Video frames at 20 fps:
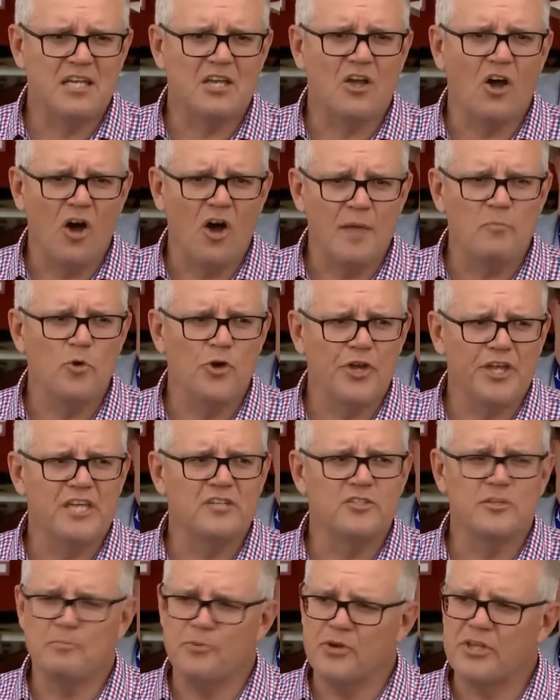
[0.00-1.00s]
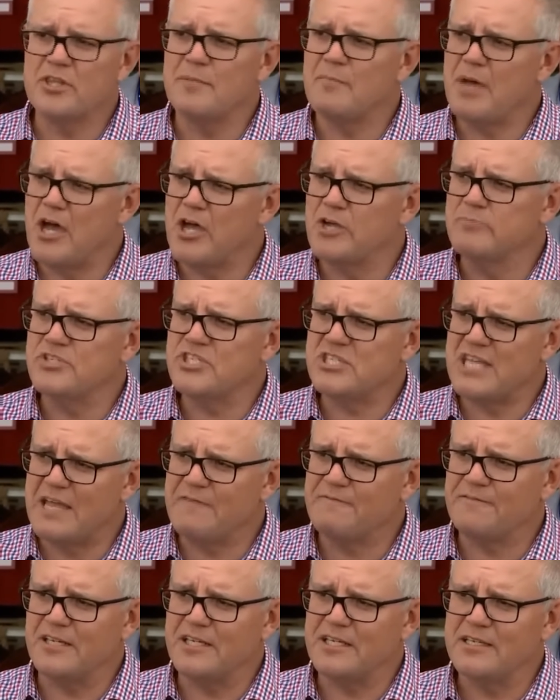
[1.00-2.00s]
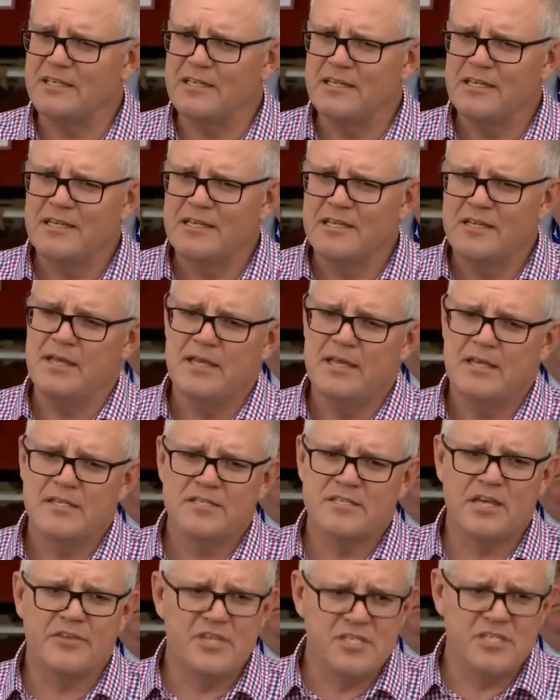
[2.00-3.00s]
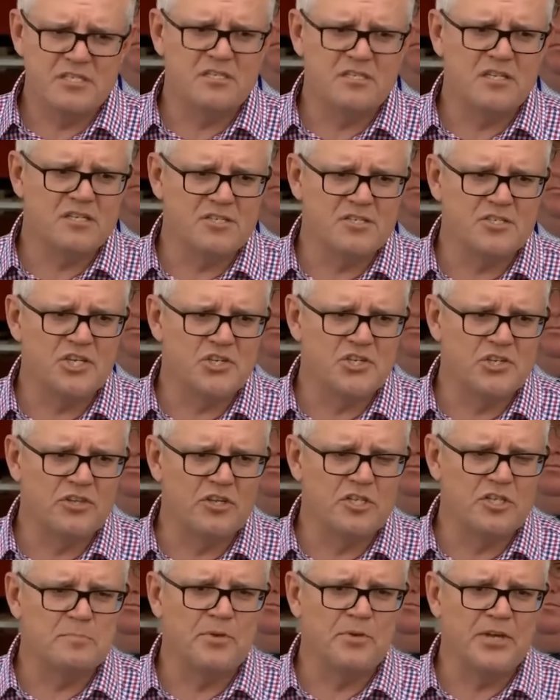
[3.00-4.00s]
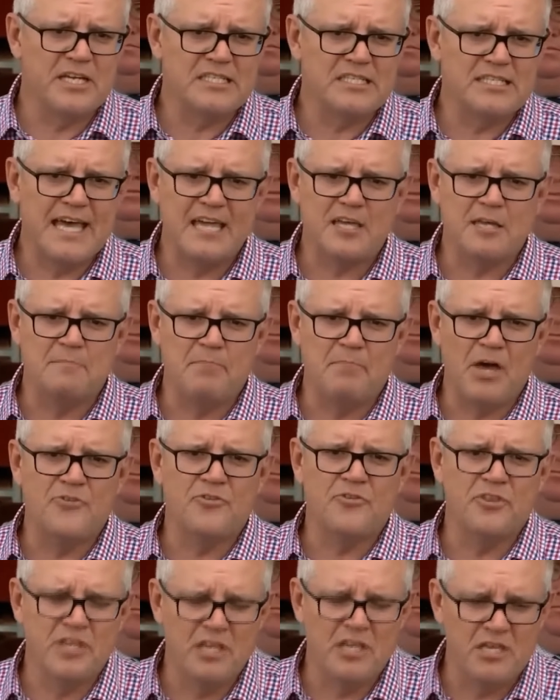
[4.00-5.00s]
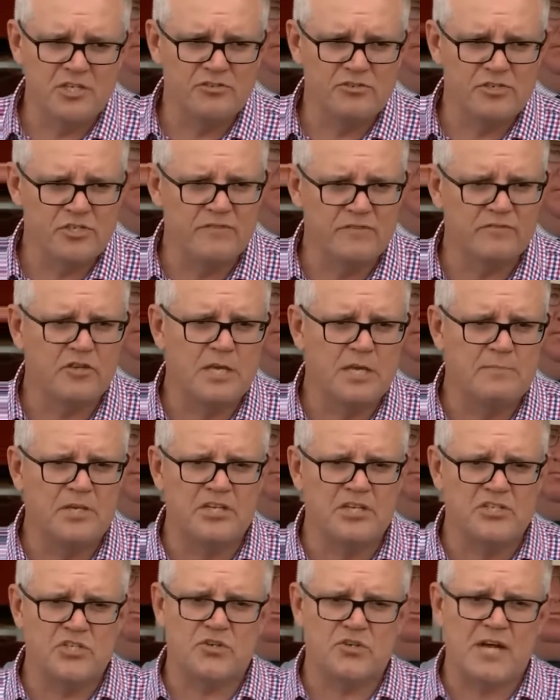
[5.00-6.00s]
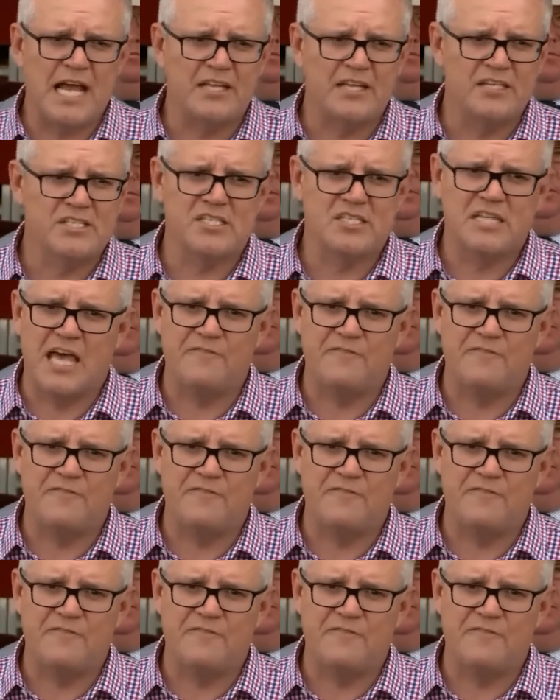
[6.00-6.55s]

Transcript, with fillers: I'm working to bring them home safely. So this is a decision that has been taken both in the interests of keeping Australians safe